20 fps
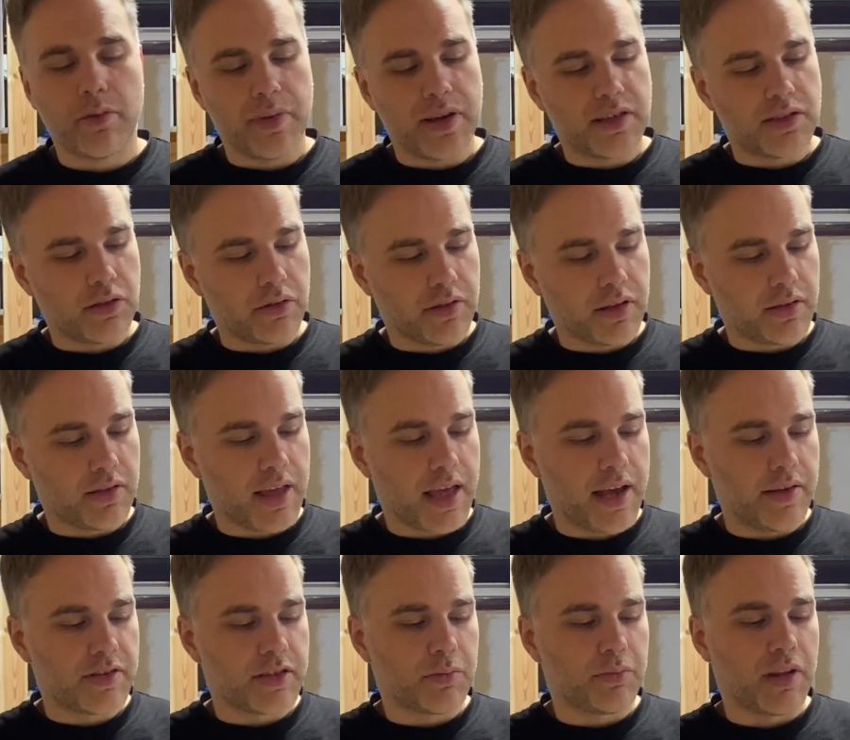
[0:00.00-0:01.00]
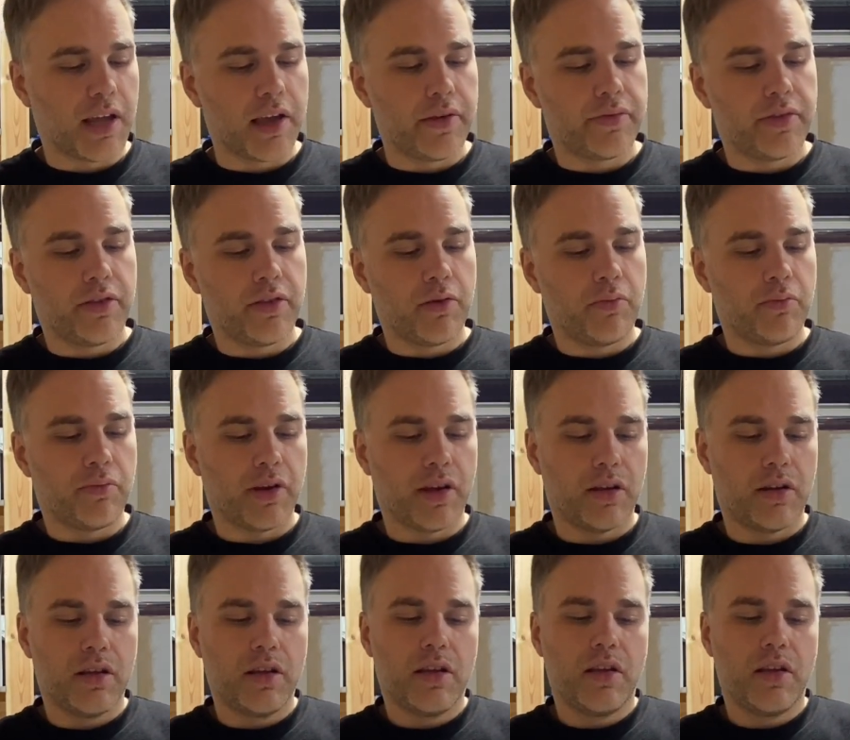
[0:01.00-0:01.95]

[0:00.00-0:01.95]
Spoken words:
I still think they have some life in them, but